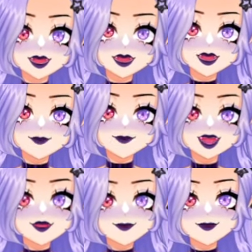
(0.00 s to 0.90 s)

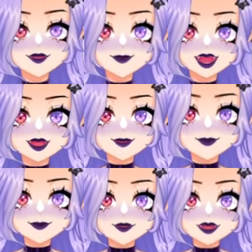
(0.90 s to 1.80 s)
because of their
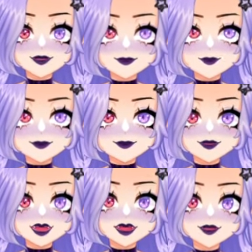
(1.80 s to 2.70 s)
secondary arms.
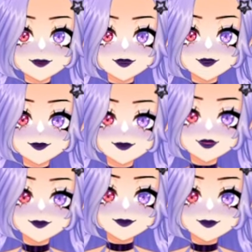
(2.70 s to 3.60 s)
So you have
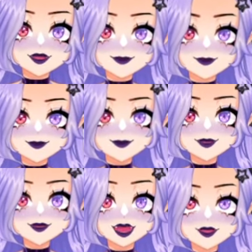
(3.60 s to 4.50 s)
two
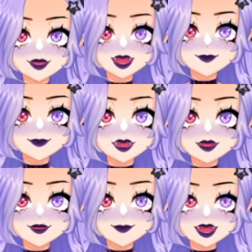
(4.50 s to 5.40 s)
slightly
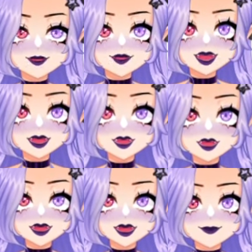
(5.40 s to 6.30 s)
smaller secondary
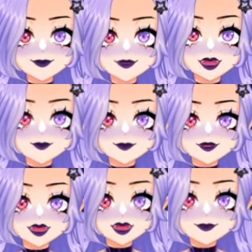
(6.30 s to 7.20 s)
arms
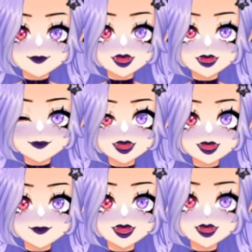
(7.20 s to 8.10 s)
below your primary
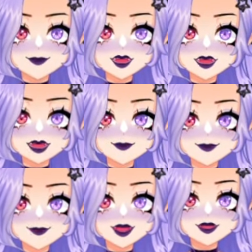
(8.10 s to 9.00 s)
pair of arms.
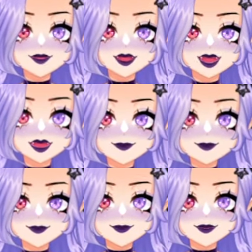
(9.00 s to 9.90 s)
The secondary arms
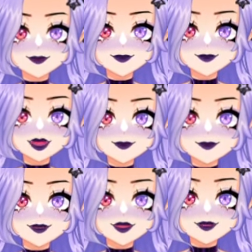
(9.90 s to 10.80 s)
can
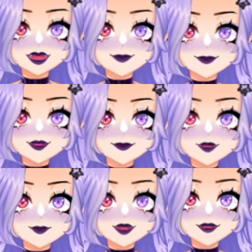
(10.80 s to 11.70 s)
manipulate an object
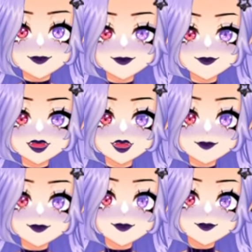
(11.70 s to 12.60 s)
or
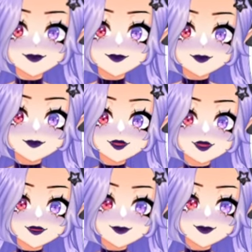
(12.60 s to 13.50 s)
open or close a door
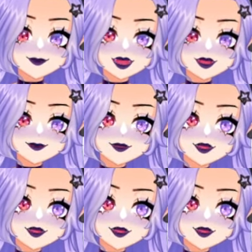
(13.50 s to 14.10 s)
or container,